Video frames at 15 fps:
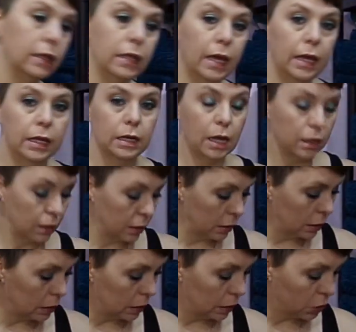then
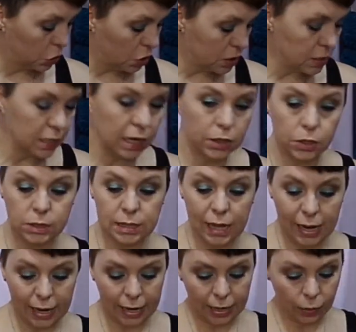just the other
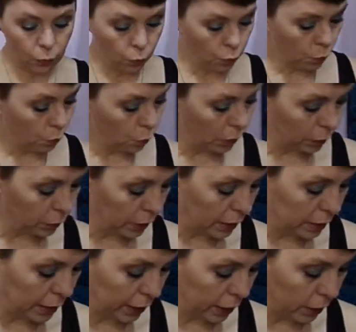day we were in
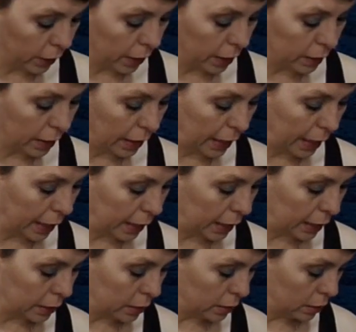there and they
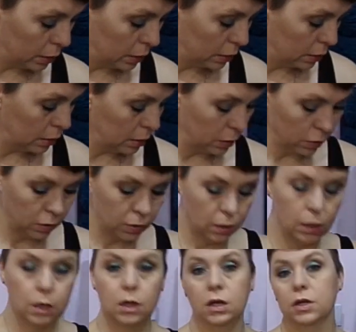had,
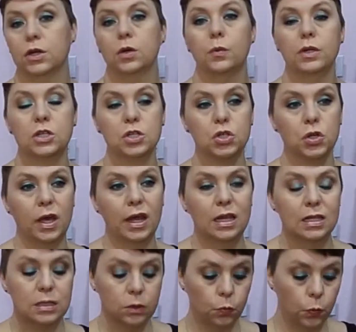you know,
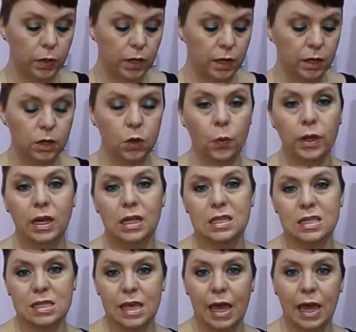we go in and
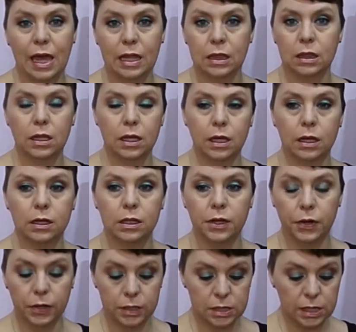scan the
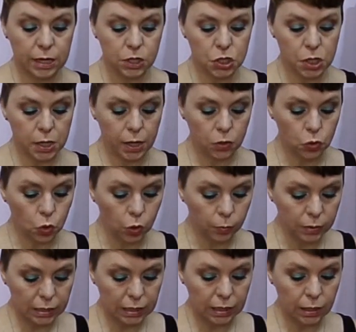clearance section, and
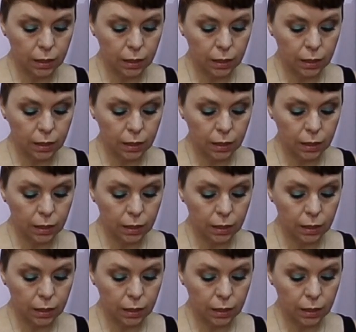normally